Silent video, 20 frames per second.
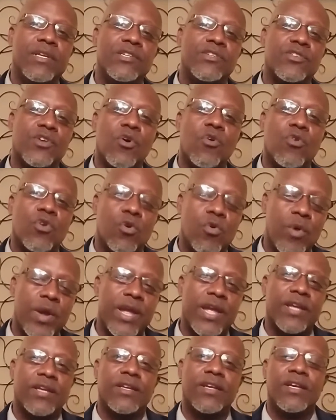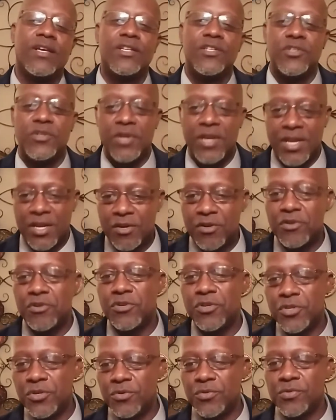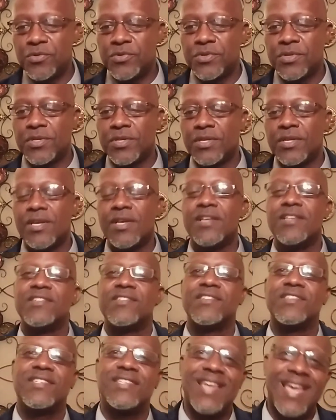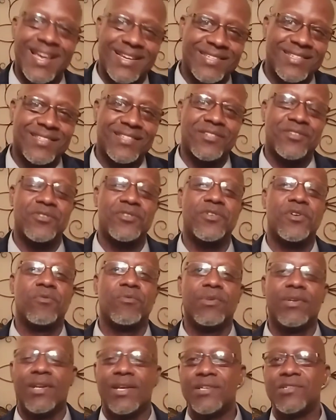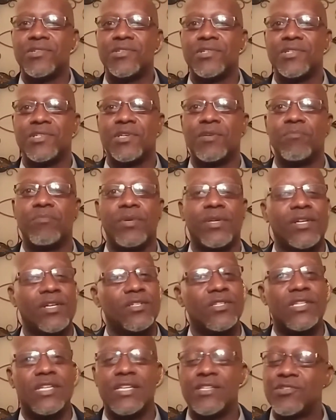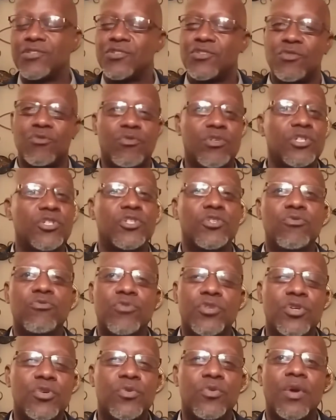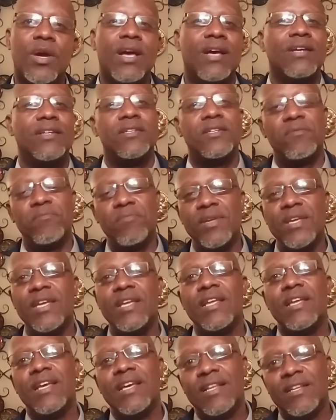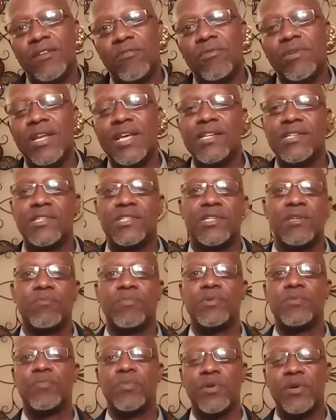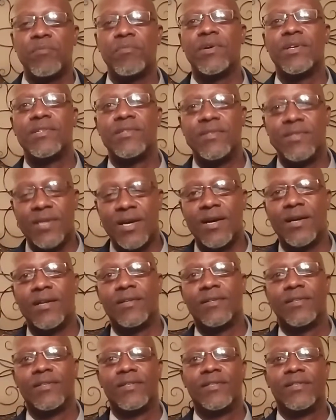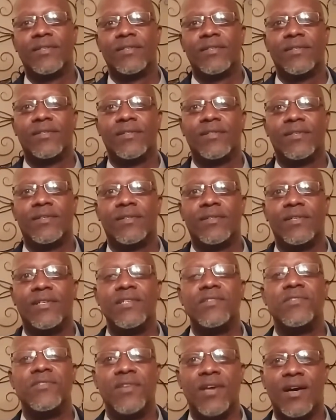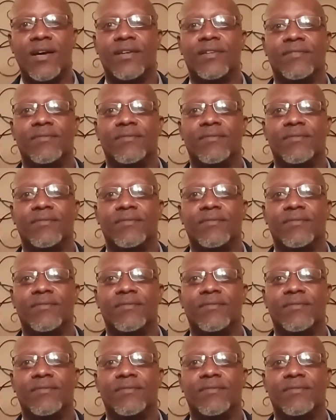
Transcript: so quick to introduce sex into your relationship, because as soon as you do, to me, the relationship is pretty much done. It's done.